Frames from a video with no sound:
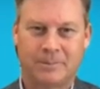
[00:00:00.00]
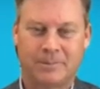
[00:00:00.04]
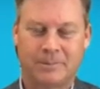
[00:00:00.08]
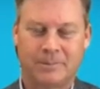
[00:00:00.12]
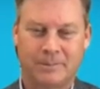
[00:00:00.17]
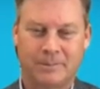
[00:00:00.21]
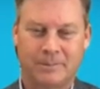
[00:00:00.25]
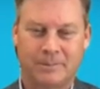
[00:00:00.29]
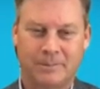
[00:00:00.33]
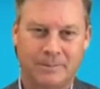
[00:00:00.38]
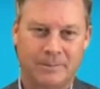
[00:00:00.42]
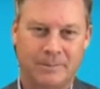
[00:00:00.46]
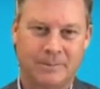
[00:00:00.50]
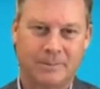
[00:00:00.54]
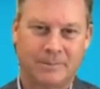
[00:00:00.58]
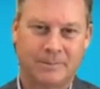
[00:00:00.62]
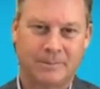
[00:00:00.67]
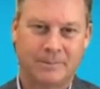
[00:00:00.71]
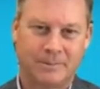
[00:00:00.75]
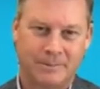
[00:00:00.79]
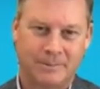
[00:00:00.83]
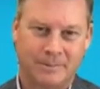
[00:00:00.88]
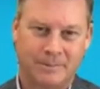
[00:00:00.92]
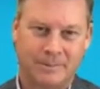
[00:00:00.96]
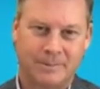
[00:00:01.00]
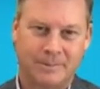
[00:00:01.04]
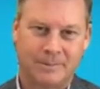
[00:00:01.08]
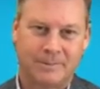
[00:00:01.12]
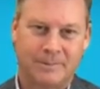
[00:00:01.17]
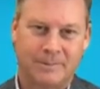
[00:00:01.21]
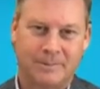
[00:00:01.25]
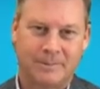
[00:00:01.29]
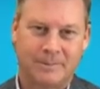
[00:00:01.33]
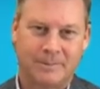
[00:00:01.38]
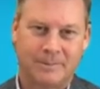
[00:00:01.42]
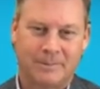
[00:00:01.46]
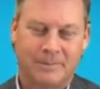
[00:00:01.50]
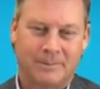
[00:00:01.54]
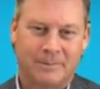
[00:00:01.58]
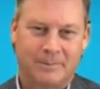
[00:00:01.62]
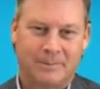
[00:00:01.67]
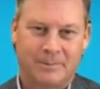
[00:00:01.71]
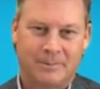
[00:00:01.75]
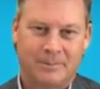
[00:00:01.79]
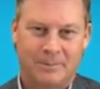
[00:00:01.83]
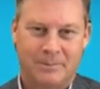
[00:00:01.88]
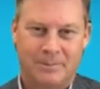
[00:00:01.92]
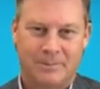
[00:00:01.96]

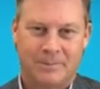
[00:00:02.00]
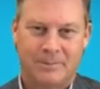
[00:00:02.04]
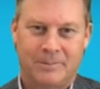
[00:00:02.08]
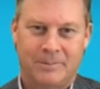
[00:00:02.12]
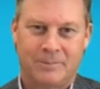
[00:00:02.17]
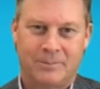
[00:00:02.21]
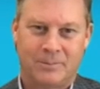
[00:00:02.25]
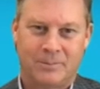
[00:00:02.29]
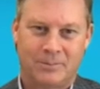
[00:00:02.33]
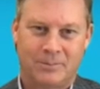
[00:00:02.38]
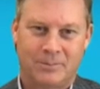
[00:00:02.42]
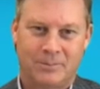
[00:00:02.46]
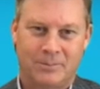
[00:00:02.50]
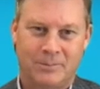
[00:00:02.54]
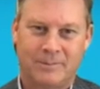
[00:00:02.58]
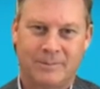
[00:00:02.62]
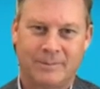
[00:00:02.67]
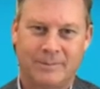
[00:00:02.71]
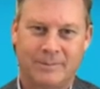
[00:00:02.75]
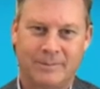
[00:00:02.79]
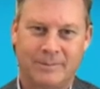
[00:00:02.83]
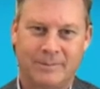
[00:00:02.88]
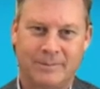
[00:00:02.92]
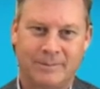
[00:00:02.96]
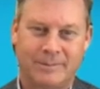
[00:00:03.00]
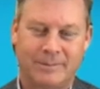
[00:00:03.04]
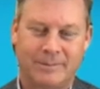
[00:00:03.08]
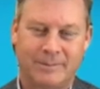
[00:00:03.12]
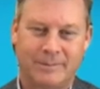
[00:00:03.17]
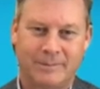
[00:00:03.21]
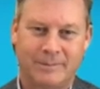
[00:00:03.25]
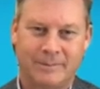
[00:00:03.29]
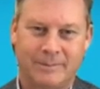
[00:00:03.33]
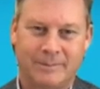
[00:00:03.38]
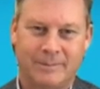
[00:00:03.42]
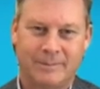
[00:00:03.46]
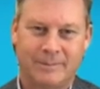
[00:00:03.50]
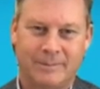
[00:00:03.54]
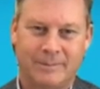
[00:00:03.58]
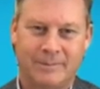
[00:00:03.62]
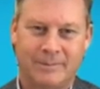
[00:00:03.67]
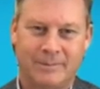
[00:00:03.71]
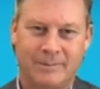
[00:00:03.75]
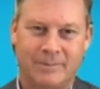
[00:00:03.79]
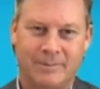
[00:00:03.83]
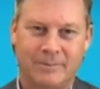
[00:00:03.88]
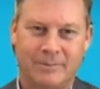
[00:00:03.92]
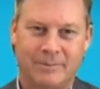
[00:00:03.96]

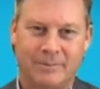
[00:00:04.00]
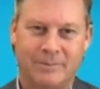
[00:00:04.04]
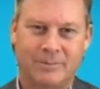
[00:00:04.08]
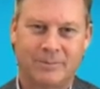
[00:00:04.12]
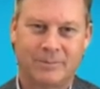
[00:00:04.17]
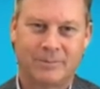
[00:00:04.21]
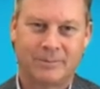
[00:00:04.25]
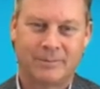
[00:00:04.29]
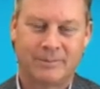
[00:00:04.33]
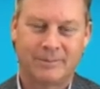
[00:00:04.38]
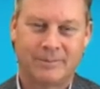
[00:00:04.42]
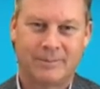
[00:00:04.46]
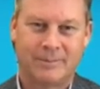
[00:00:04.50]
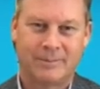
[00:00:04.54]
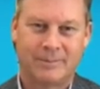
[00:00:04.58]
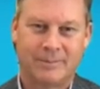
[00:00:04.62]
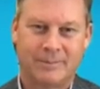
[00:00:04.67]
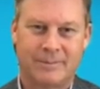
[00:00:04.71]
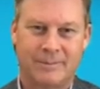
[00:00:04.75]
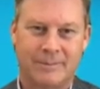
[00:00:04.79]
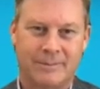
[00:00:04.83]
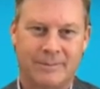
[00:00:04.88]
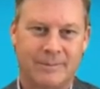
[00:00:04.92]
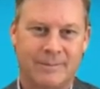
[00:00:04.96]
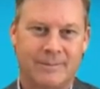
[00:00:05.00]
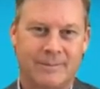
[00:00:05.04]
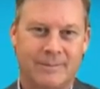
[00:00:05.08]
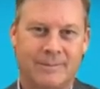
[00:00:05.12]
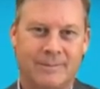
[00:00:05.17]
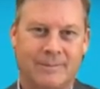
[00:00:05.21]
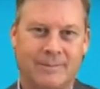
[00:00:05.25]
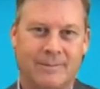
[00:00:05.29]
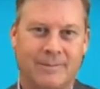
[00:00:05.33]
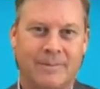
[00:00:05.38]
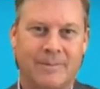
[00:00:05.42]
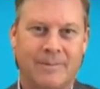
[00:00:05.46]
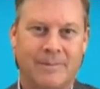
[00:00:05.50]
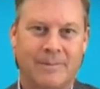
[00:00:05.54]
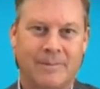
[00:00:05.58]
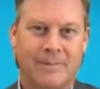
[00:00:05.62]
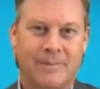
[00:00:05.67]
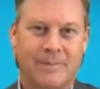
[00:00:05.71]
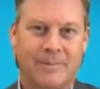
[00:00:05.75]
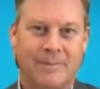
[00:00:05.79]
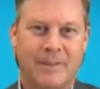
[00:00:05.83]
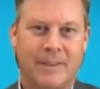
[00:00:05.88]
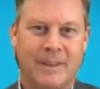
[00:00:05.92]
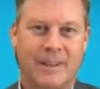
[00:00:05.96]

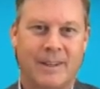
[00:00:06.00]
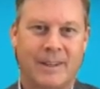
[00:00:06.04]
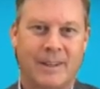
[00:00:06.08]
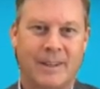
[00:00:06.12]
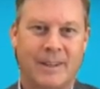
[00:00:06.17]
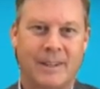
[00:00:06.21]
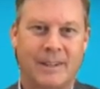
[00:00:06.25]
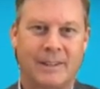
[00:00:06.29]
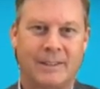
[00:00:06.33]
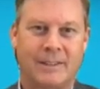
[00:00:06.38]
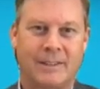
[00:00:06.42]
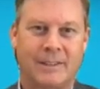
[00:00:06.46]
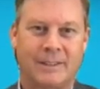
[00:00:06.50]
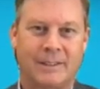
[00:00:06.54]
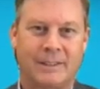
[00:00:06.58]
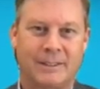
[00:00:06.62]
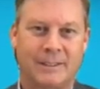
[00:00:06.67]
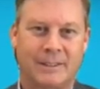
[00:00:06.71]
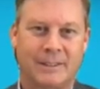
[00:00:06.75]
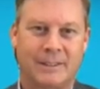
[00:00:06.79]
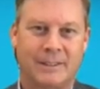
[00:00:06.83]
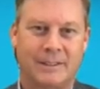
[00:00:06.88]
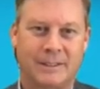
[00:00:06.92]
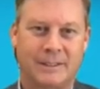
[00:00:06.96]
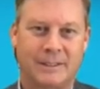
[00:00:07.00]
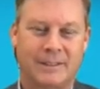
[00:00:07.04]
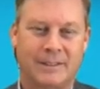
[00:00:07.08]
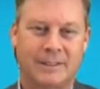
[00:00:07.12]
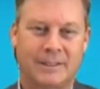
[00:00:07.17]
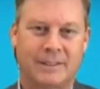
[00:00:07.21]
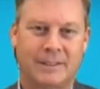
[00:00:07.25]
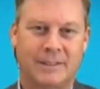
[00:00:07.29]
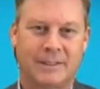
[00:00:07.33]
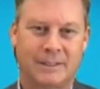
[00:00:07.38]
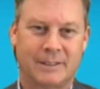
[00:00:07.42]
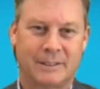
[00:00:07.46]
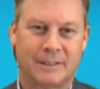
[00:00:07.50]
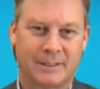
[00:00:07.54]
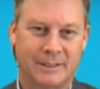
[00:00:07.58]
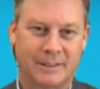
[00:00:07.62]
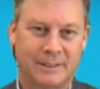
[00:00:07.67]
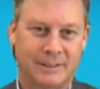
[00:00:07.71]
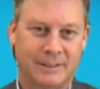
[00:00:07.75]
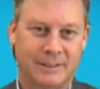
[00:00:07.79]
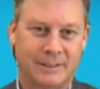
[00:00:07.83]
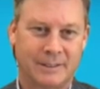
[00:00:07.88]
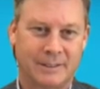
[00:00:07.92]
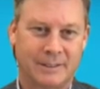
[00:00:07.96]
No words are spoken by the person on screen.